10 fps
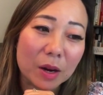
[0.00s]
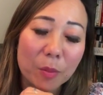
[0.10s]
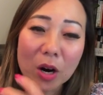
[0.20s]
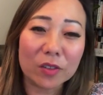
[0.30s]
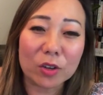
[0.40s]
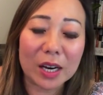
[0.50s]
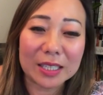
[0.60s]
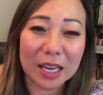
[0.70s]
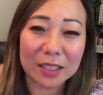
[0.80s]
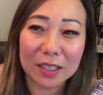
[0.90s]
a part of your
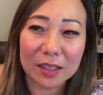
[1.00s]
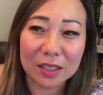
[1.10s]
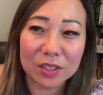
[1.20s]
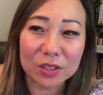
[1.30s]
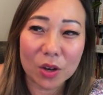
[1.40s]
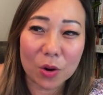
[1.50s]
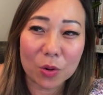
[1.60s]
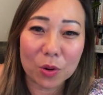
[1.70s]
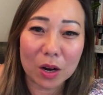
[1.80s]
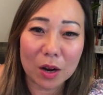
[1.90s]
identity that's
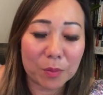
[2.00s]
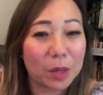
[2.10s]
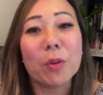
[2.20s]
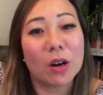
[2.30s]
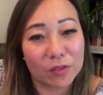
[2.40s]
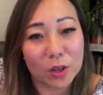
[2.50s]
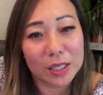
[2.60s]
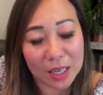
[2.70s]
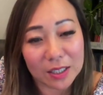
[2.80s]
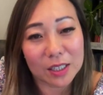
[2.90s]
so a big part of
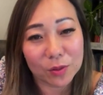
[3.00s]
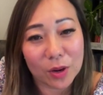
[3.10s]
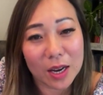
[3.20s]
your identity,